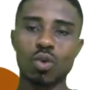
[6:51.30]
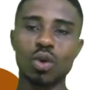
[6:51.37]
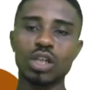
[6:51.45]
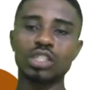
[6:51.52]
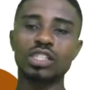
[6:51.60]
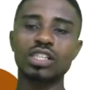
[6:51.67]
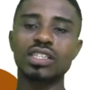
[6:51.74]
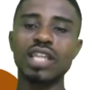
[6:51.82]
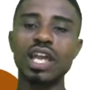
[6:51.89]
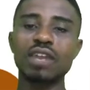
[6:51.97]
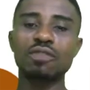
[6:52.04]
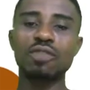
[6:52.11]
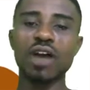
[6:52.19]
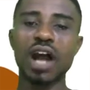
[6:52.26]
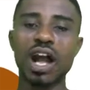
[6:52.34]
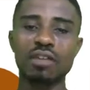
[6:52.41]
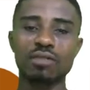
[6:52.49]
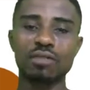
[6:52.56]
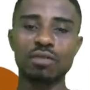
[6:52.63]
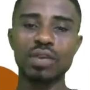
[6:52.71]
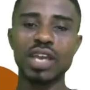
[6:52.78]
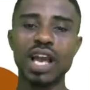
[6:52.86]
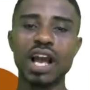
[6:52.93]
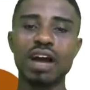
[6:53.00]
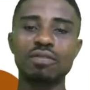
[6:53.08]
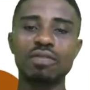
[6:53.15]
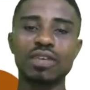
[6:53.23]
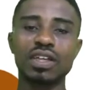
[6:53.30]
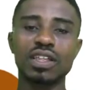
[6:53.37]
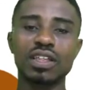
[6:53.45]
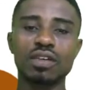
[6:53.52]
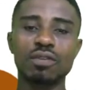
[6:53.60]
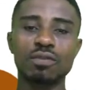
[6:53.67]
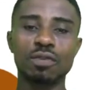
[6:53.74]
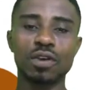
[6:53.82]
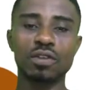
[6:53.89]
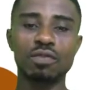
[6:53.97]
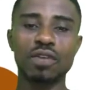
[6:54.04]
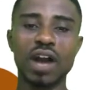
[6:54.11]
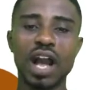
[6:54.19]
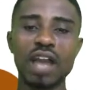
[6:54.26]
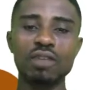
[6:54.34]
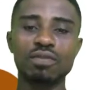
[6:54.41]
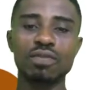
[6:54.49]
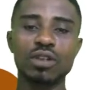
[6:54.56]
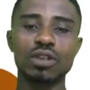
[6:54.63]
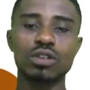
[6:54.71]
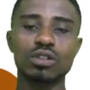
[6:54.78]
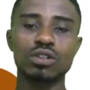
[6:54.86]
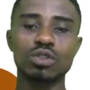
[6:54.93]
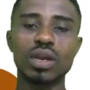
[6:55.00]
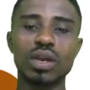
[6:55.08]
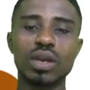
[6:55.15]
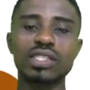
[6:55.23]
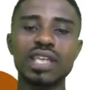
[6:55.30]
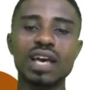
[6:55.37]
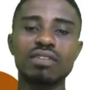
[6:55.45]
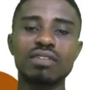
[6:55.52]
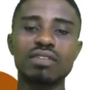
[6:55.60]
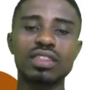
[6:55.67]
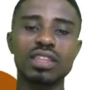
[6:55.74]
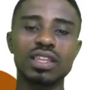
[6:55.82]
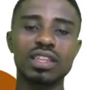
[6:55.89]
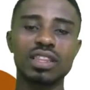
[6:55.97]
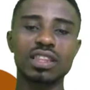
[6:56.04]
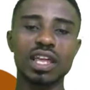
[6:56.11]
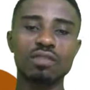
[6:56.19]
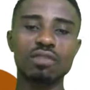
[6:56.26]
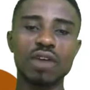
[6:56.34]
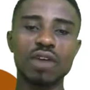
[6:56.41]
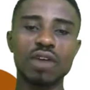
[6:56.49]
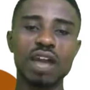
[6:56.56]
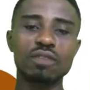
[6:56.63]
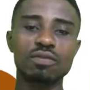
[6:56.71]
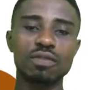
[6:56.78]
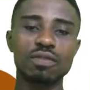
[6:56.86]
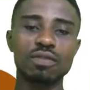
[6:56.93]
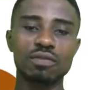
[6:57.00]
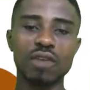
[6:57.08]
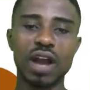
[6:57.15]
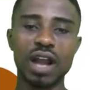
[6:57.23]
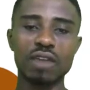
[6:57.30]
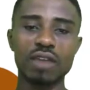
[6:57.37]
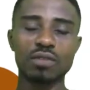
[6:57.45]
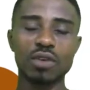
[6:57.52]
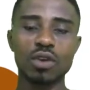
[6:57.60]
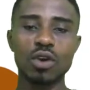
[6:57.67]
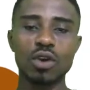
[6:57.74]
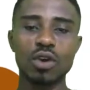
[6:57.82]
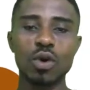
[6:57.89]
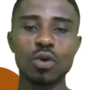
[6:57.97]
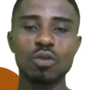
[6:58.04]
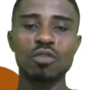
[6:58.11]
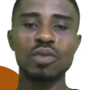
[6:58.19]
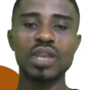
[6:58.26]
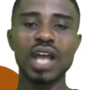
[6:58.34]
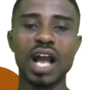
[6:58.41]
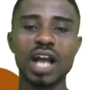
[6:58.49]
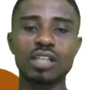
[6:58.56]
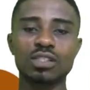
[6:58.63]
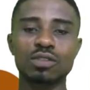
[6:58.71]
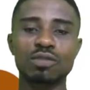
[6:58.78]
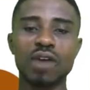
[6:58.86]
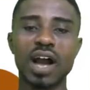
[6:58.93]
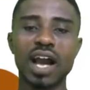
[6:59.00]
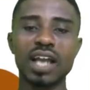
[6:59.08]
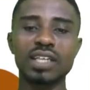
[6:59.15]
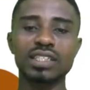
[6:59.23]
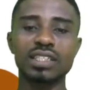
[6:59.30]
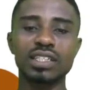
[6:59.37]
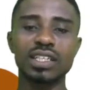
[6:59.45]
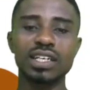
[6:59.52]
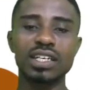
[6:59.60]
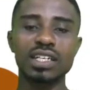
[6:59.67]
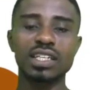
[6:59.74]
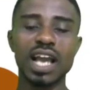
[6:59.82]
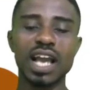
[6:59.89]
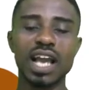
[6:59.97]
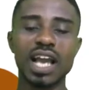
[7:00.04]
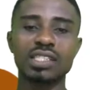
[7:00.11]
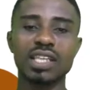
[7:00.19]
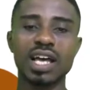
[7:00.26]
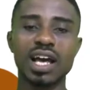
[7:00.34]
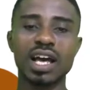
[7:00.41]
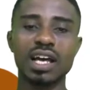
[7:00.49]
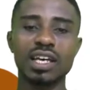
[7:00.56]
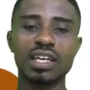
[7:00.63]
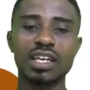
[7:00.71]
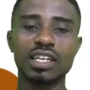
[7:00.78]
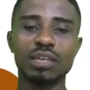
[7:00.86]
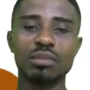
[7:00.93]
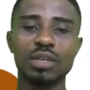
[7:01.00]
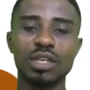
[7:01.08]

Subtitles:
Question 35. We have 45, 27, 35, 5. We've been asked to find the answer in the